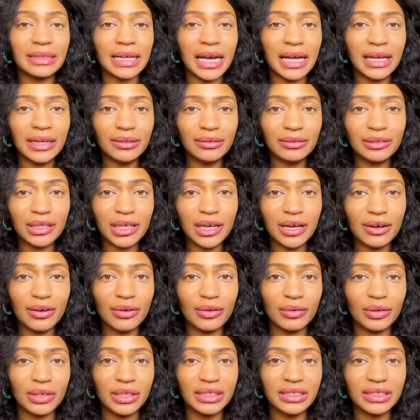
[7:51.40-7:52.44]
I don't
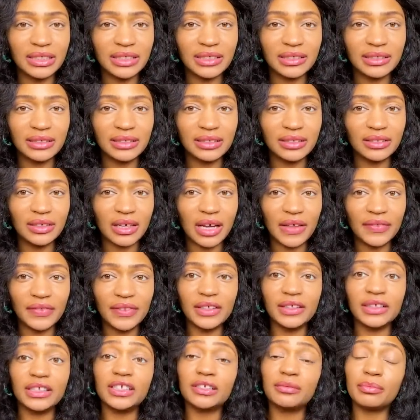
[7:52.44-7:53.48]
know, is it? I
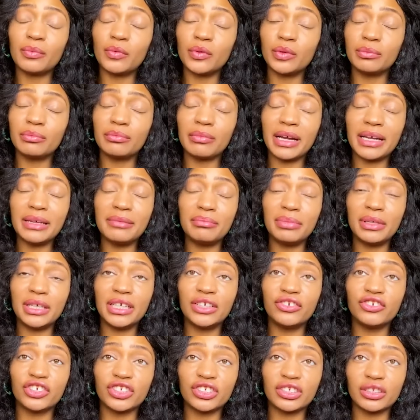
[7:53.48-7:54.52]
think this one might
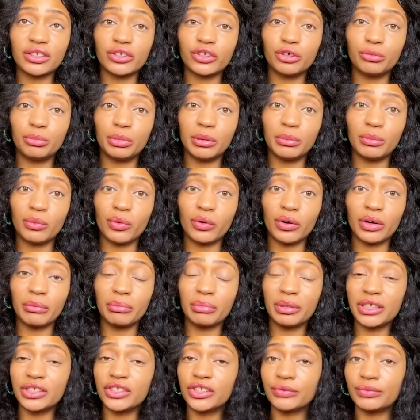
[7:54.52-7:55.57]
be just a little bit more,
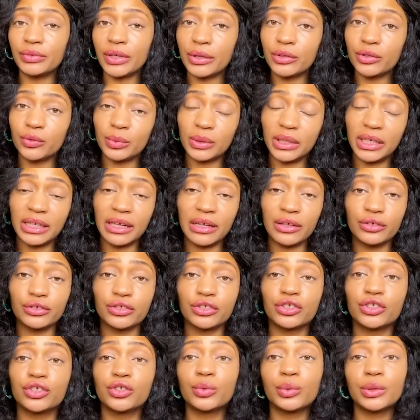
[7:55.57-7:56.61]
but it's around
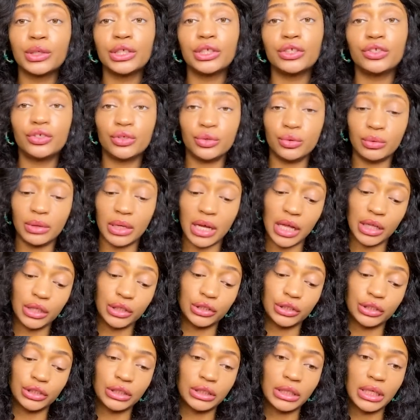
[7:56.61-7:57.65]
$20, it's
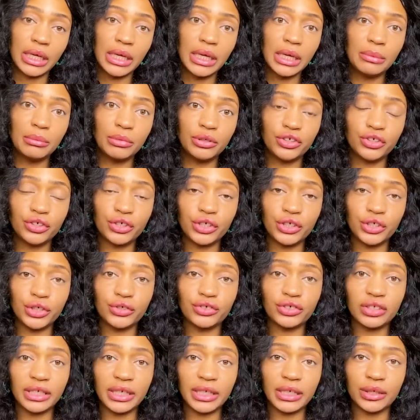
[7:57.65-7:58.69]
$22. But you can
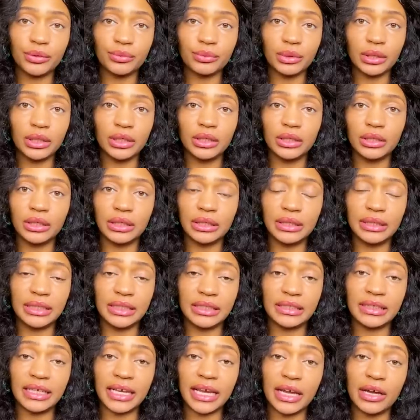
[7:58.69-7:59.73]
usually get a really good
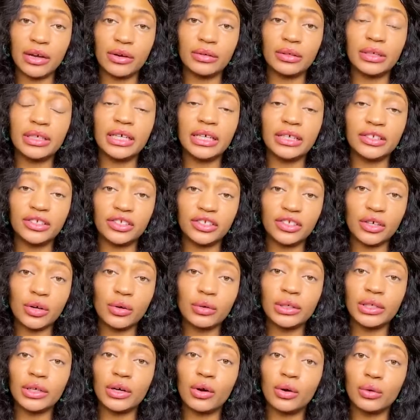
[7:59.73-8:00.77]
discount. It's
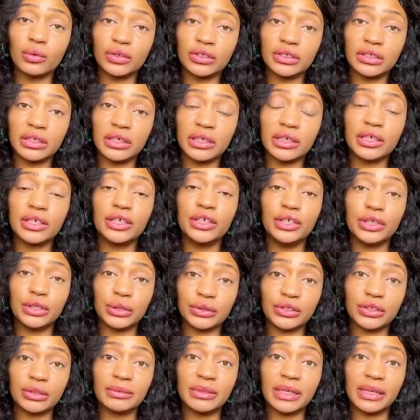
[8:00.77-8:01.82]
sold at Ulta. You
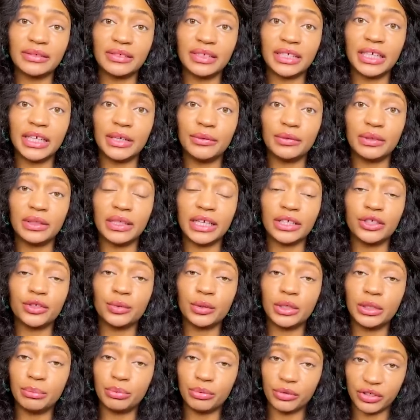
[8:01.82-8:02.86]
know, sometimes they give you that
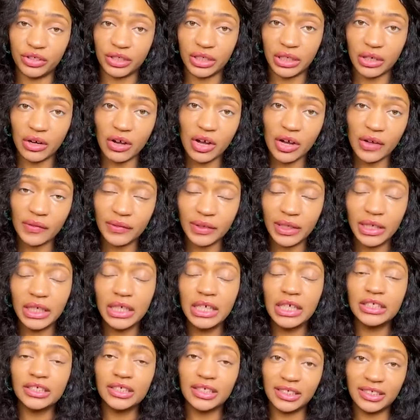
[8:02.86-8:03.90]
20% off.
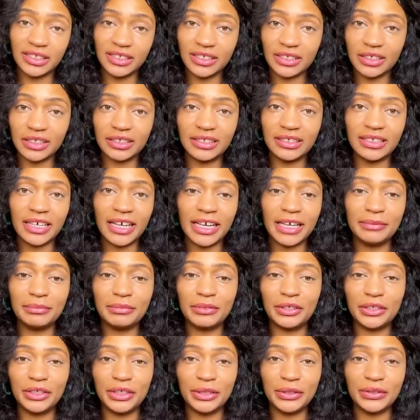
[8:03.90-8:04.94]
So this is a good time
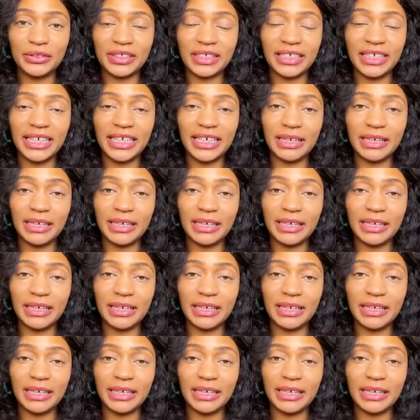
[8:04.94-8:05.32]
to use it.